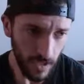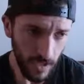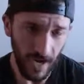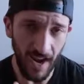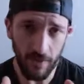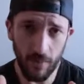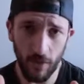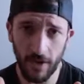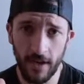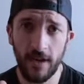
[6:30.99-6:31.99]
Every
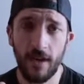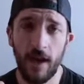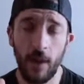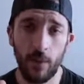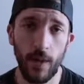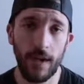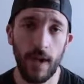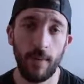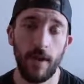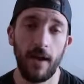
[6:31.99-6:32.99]
morning I would wake
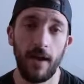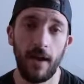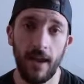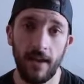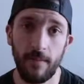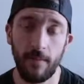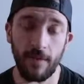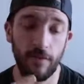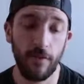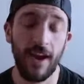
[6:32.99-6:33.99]
up, and
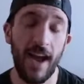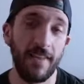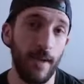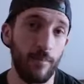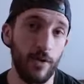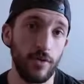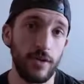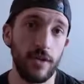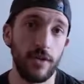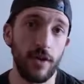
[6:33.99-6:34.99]
before I had that
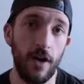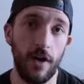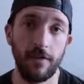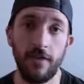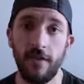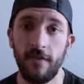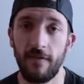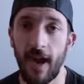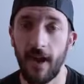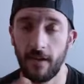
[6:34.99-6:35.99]
protein, coffee,
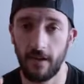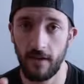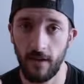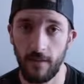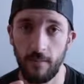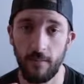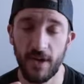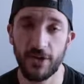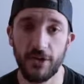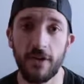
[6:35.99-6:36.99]
fat
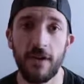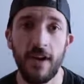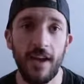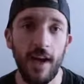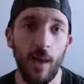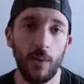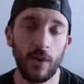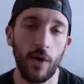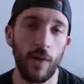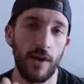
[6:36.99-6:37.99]
mixture, I would
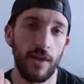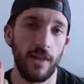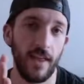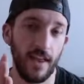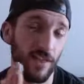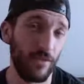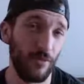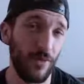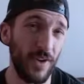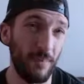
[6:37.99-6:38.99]
go on a like
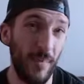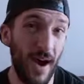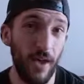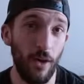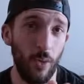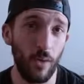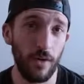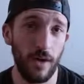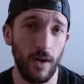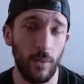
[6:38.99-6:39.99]
3 mile
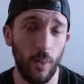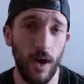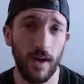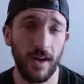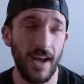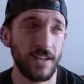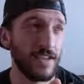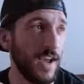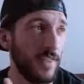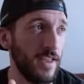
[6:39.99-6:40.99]
walk.
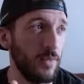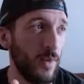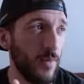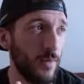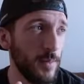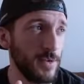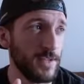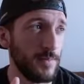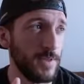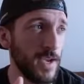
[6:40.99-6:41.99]
Actually, I think I remember
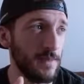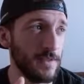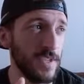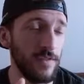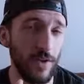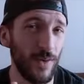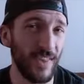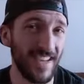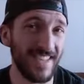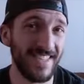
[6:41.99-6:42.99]
sometimes even going
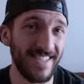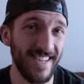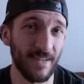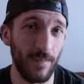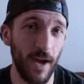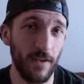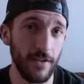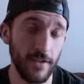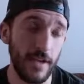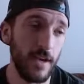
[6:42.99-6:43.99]
like 6
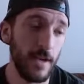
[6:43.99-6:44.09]
miles.